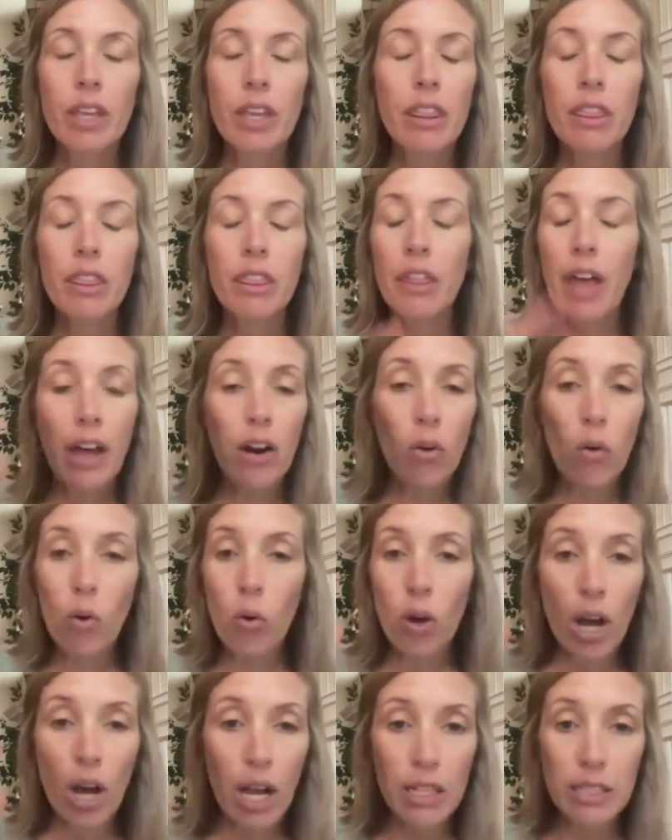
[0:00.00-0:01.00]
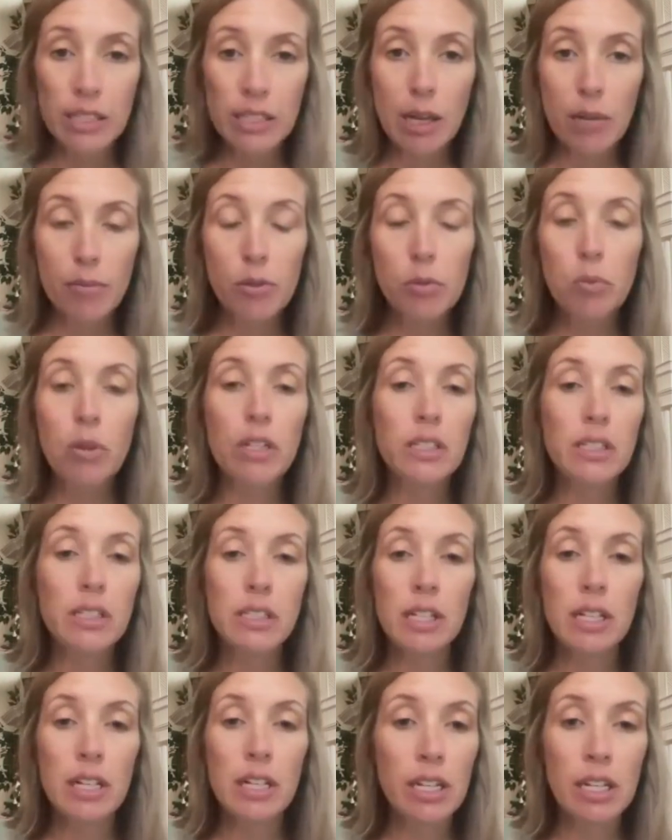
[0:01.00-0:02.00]
that whole concept
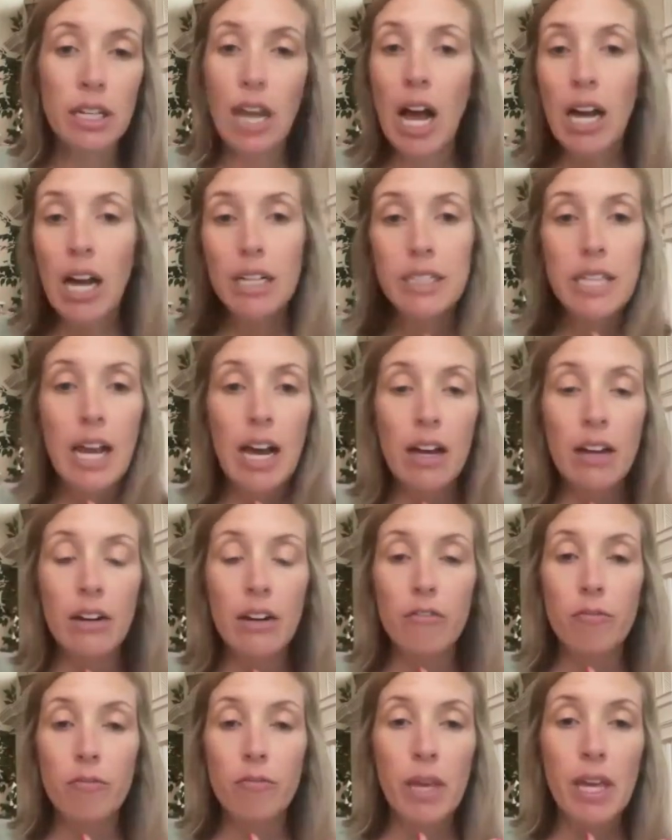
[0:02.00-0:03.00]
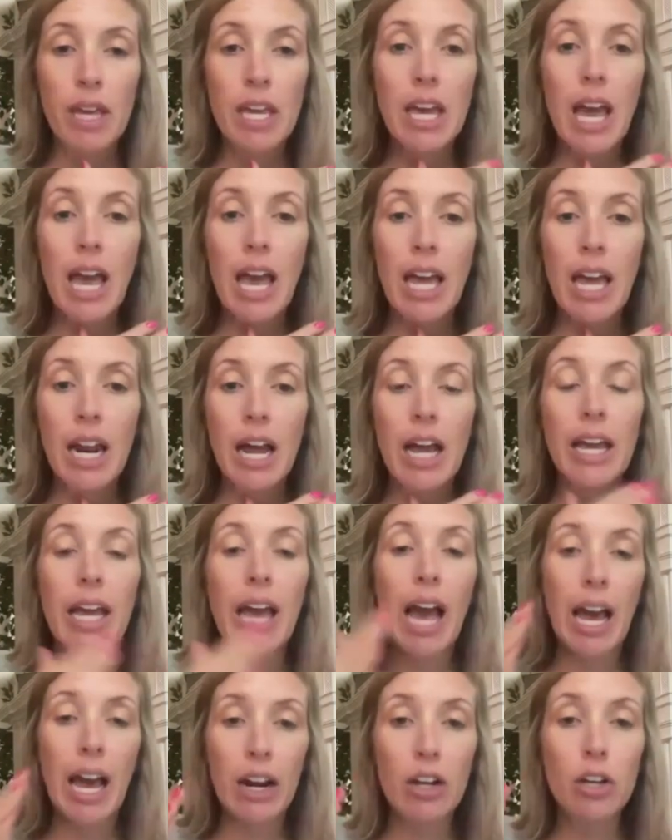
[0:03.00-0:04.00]
was knocked out of me and I
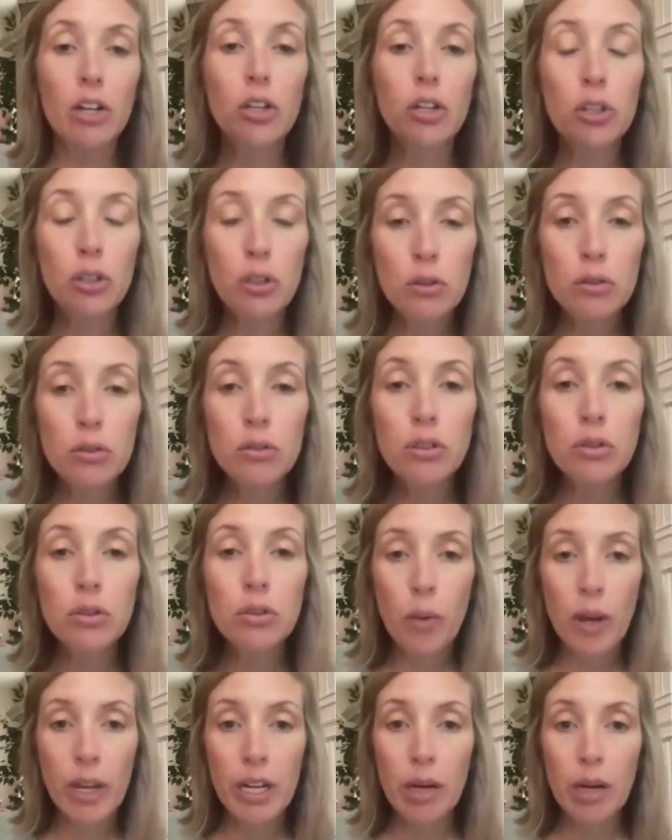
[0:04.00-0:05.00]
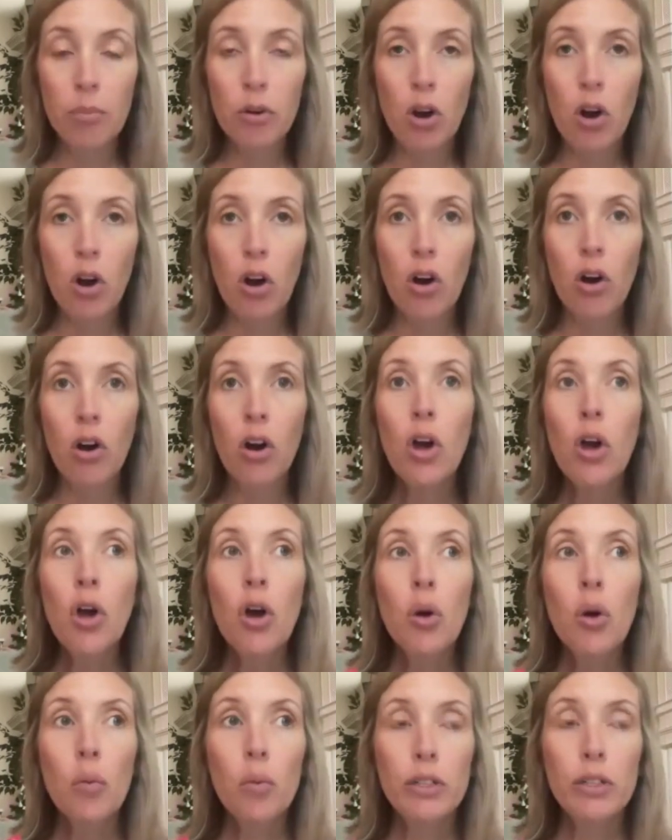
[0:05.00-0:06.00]
had a huge wake-up call,
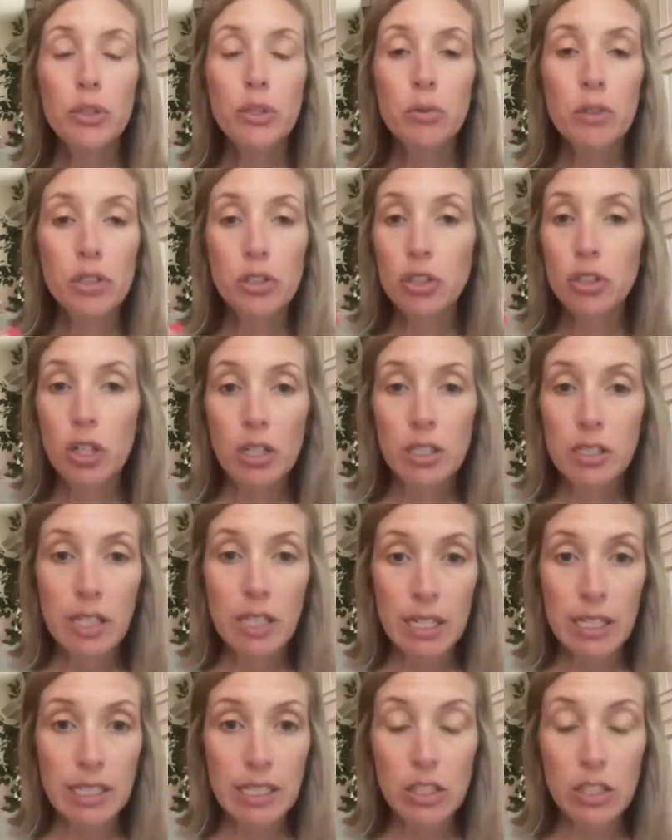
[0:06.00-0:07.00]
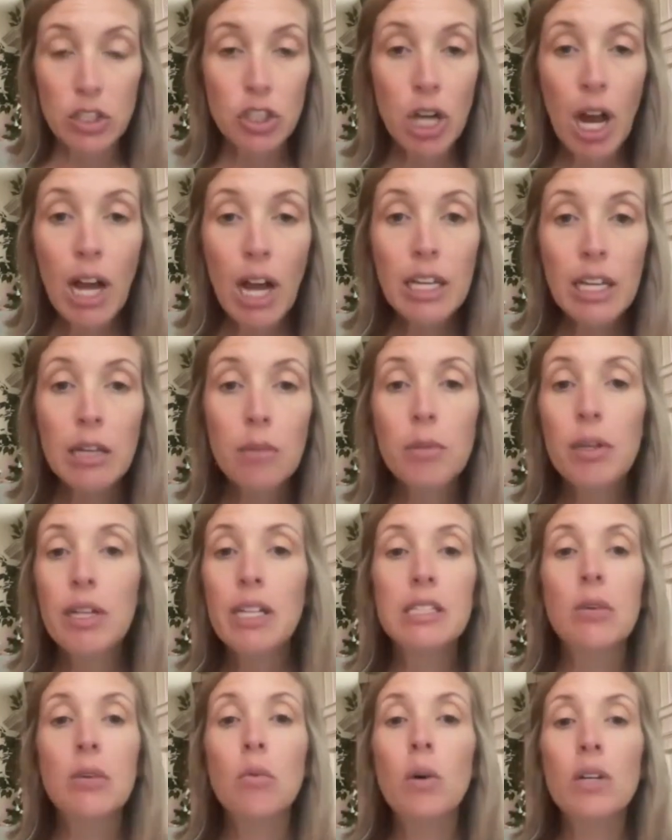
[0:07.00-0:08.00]
which was just, like I said, shocking
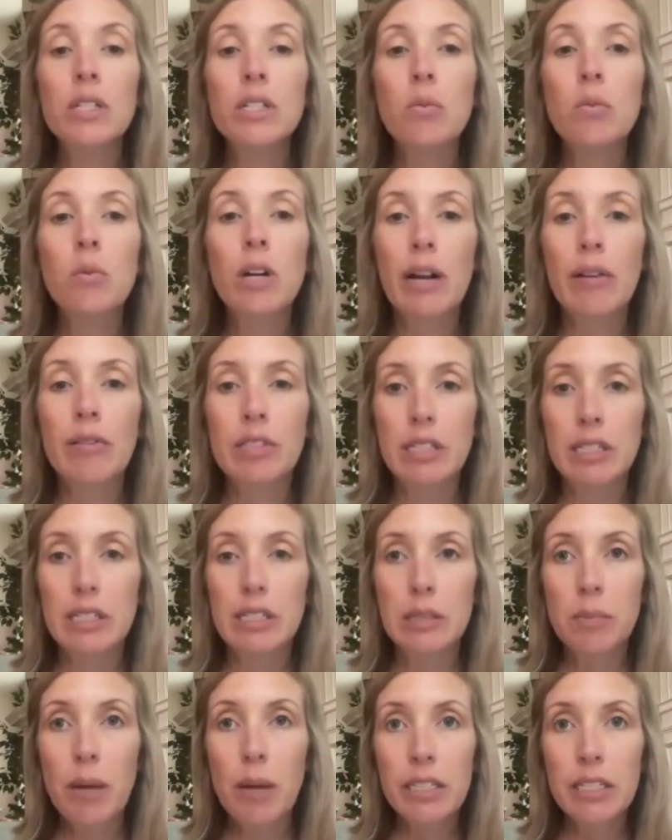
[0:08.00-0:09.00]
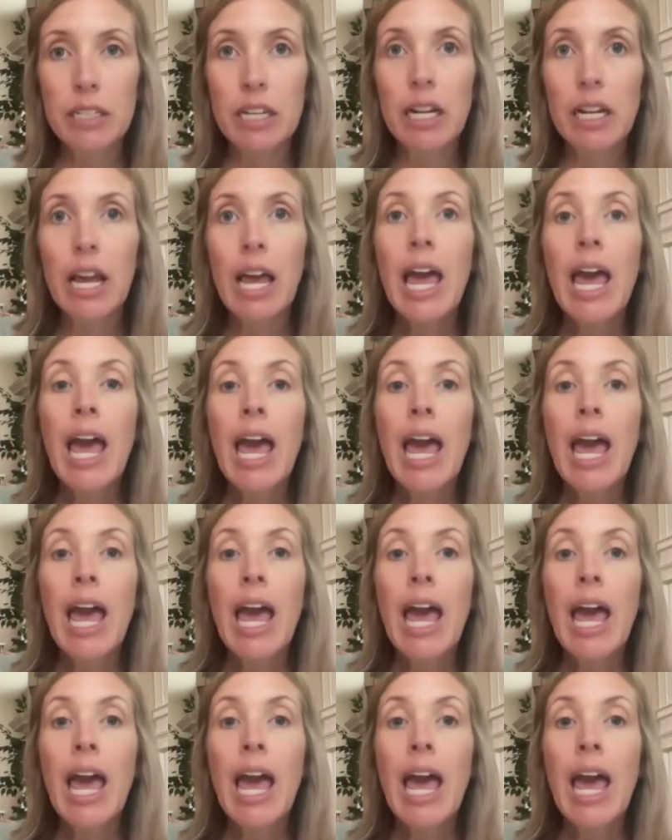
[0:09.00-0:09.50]
because it wasn't what I was expected.